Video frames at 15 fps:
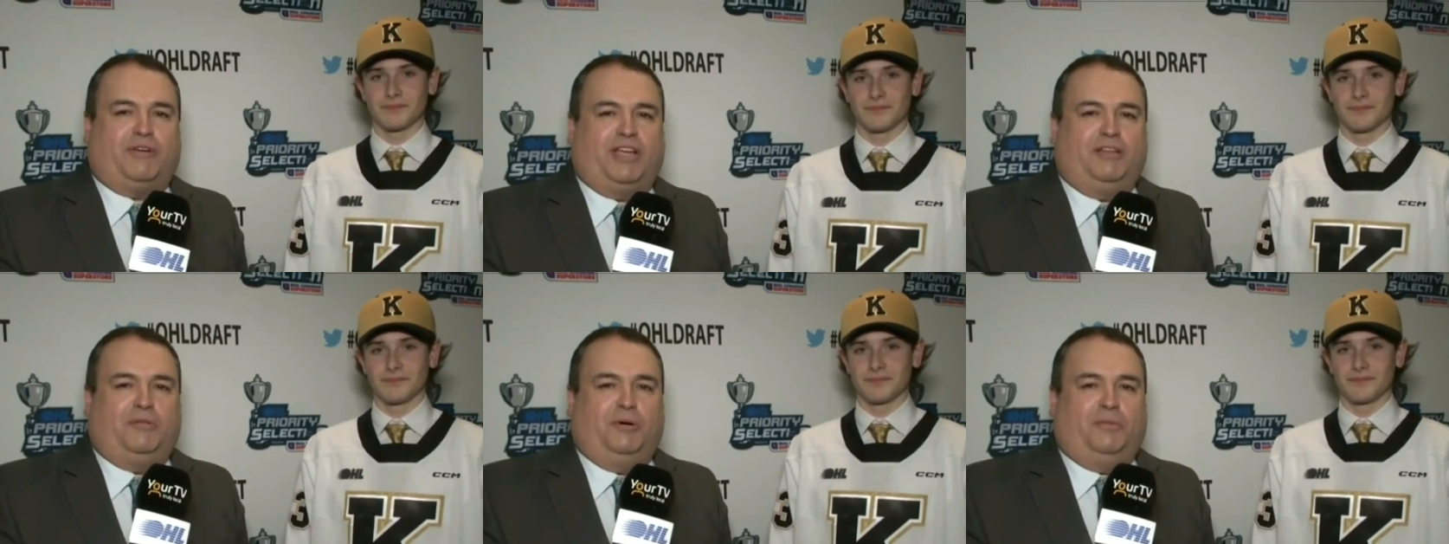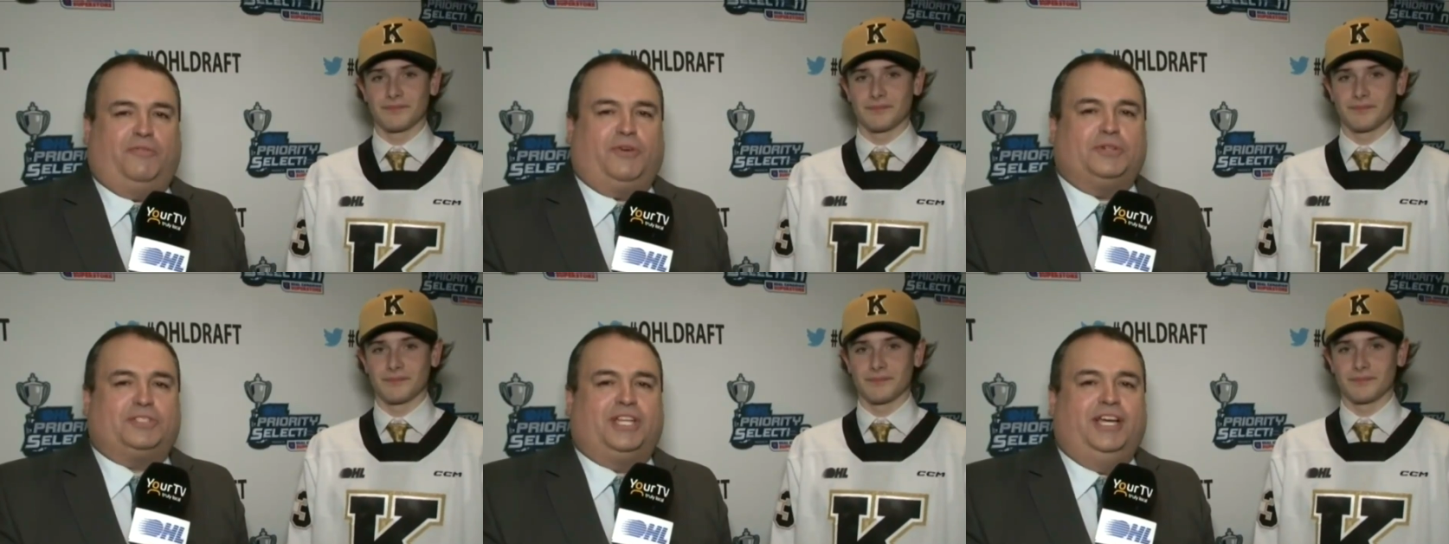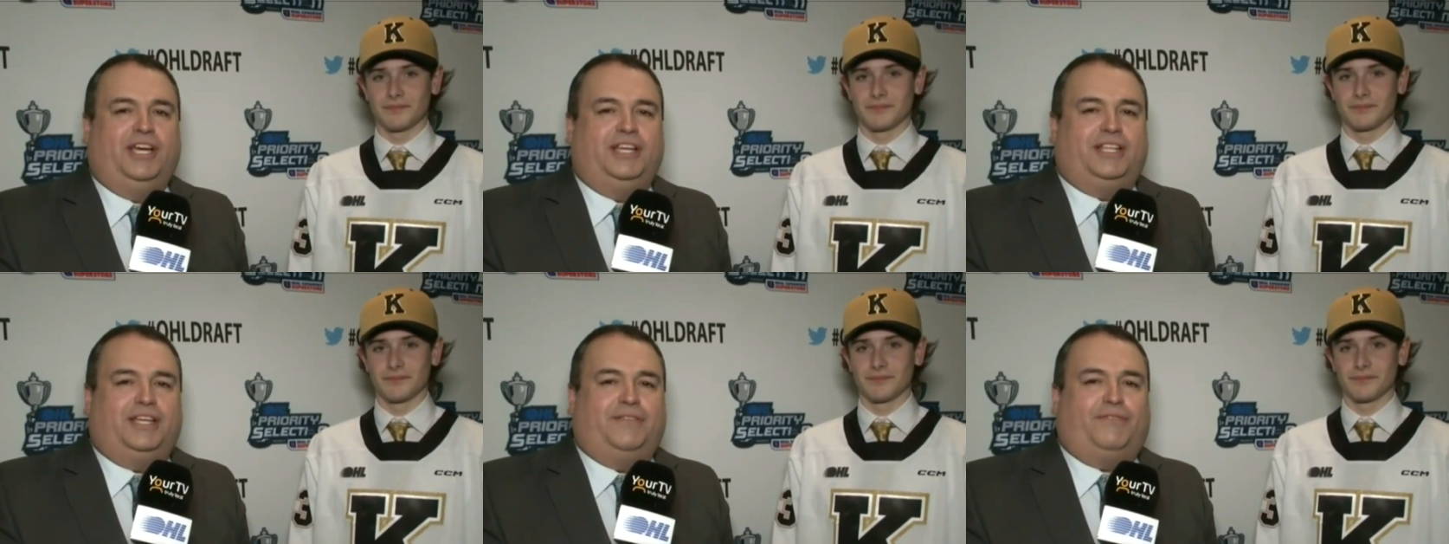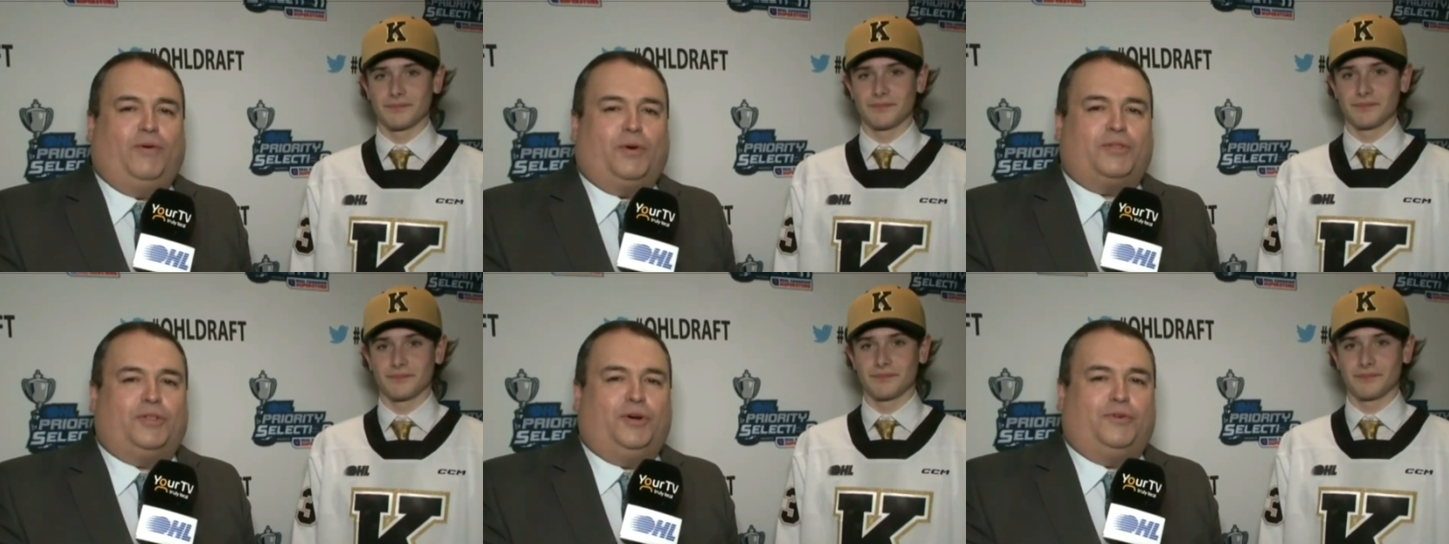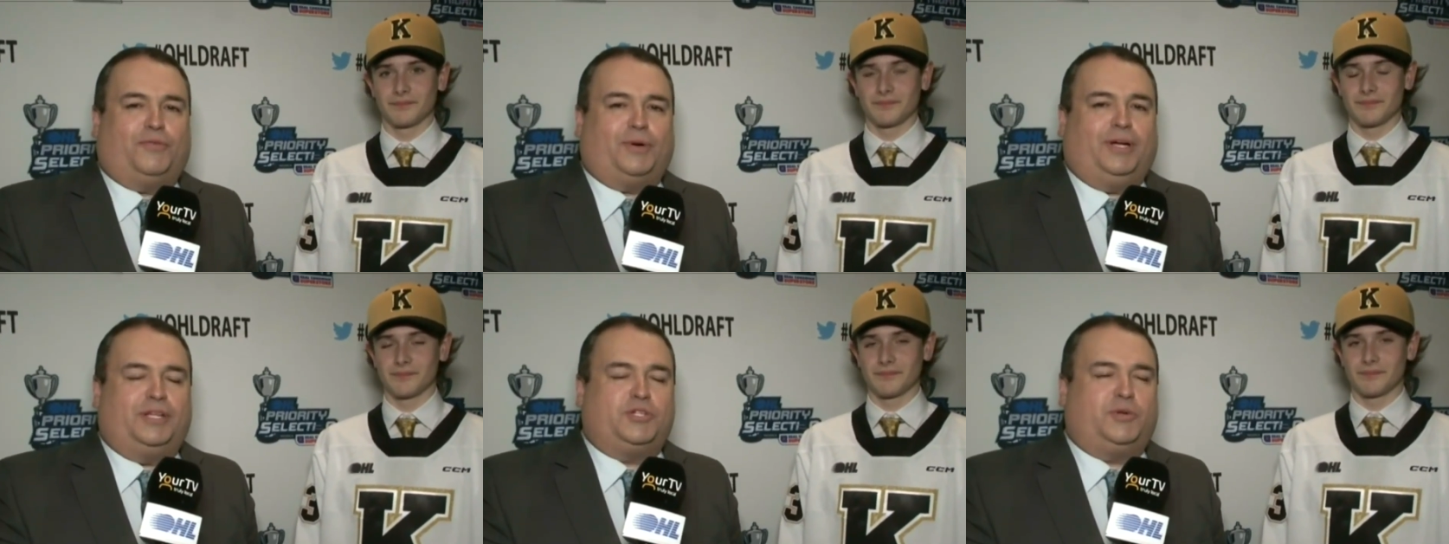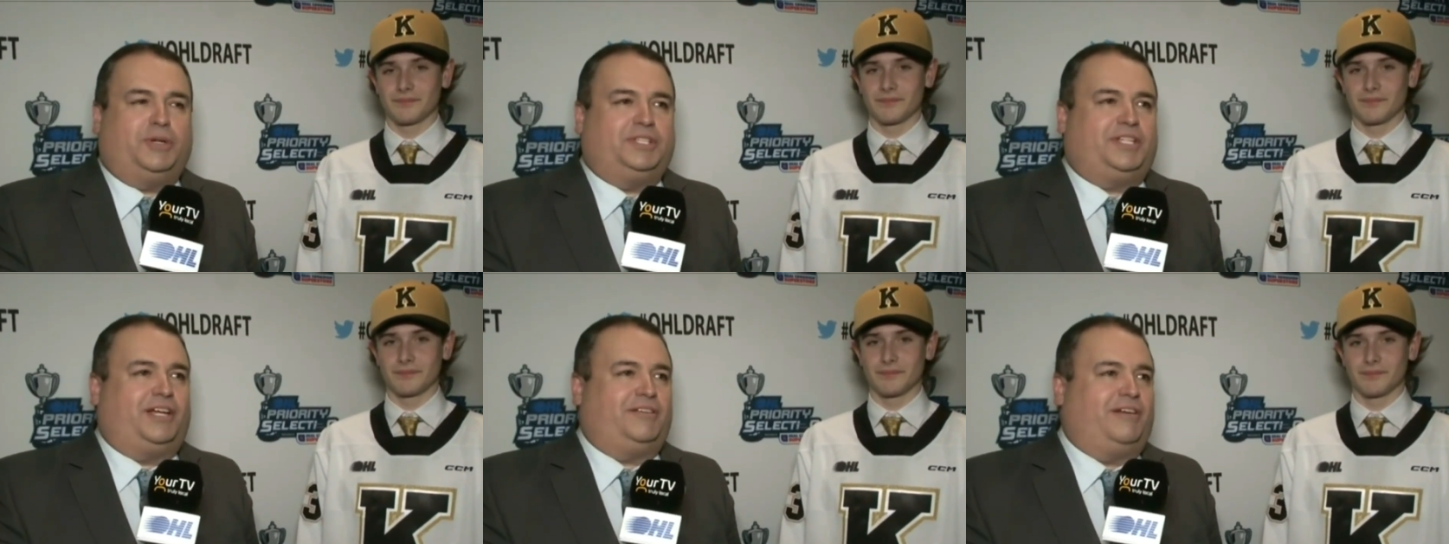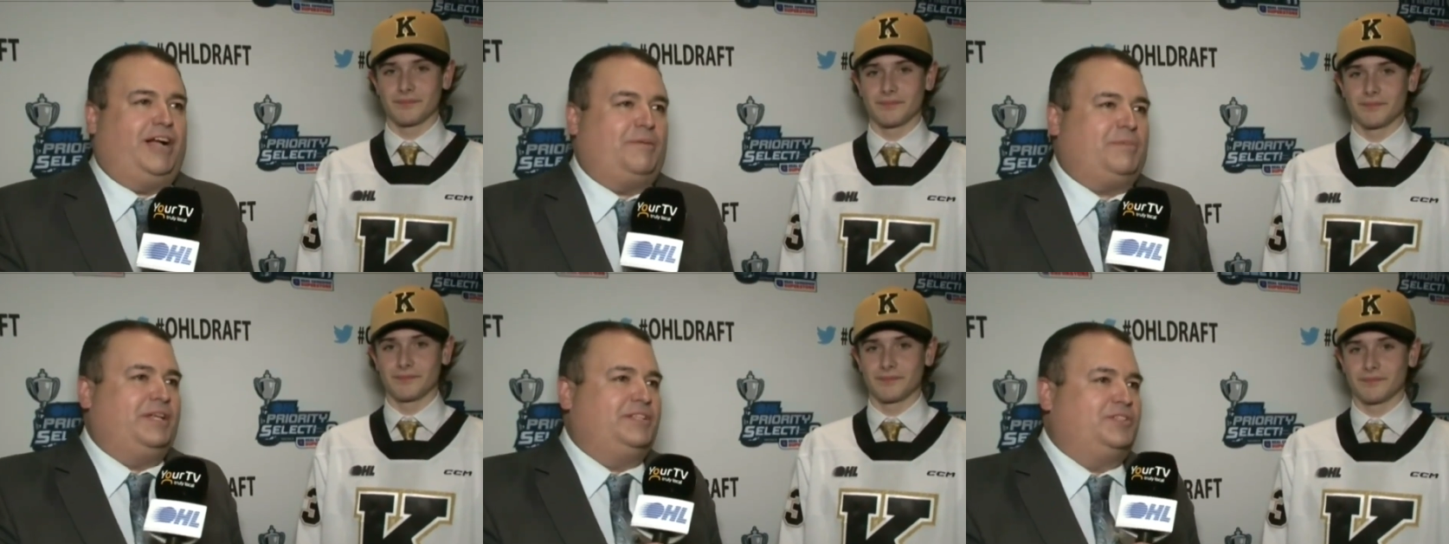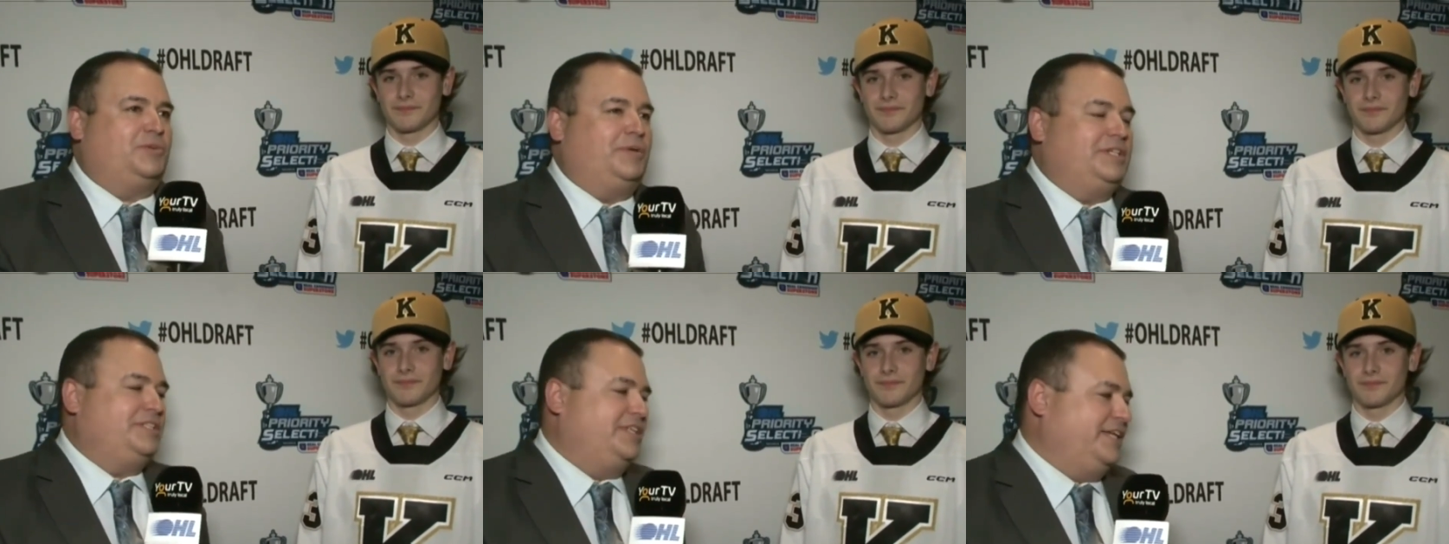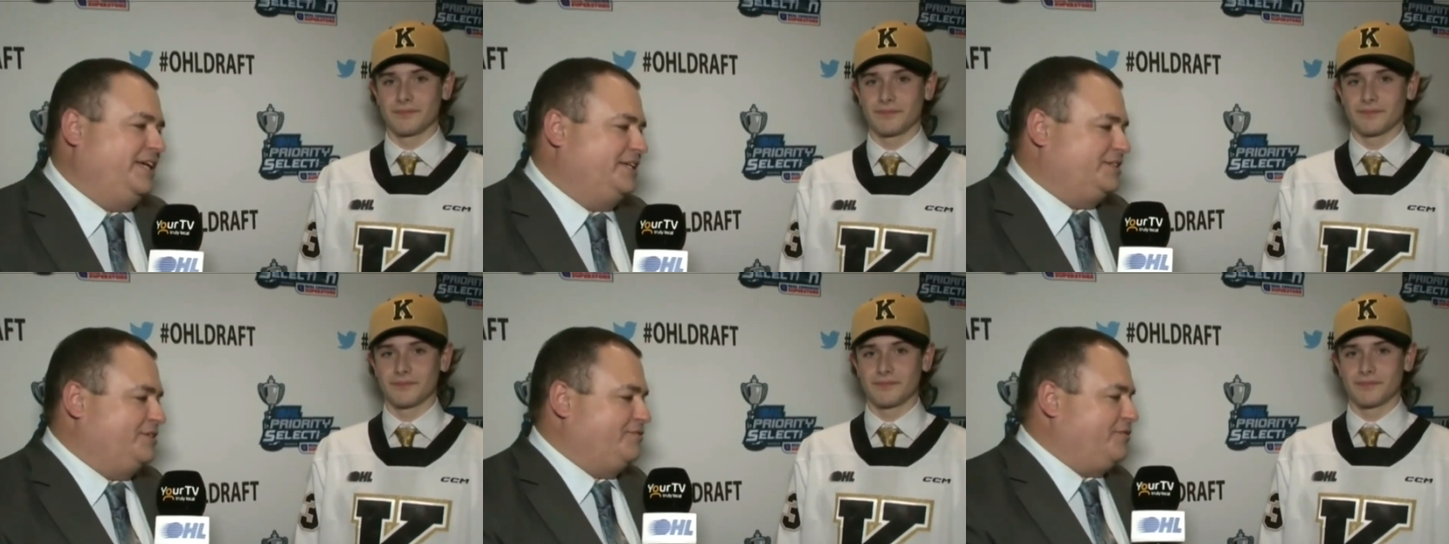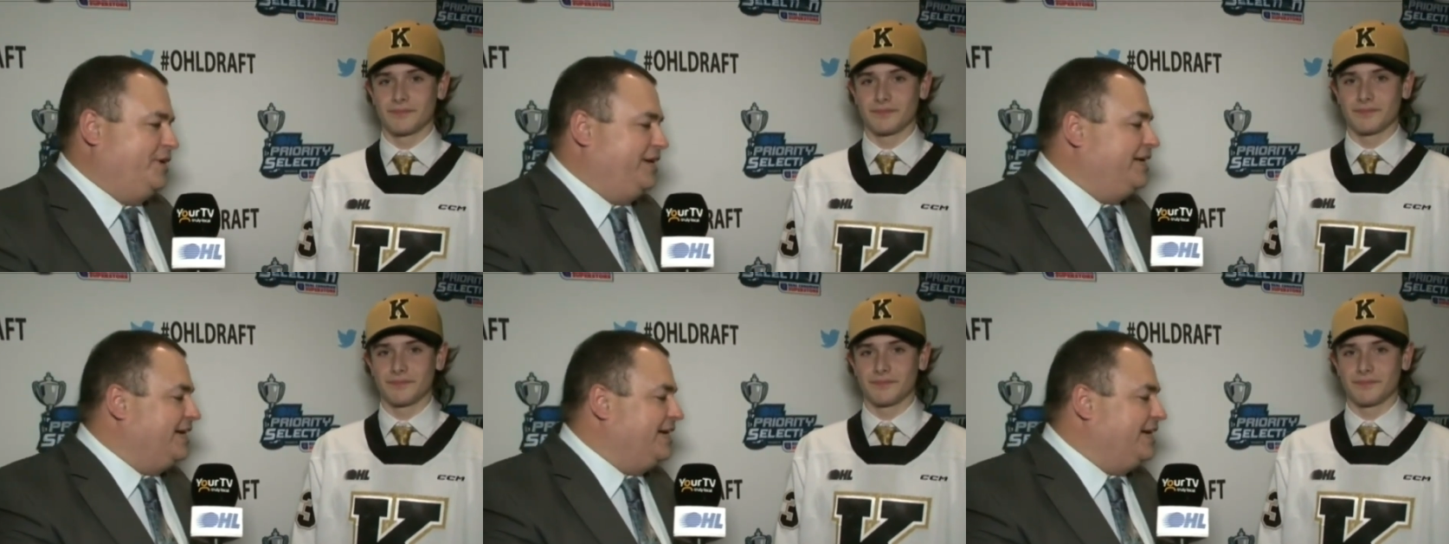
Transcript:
Speaker 1: But first, the fourth overall choice, Tyler Hopkins, going to the Kingston Frontenacs.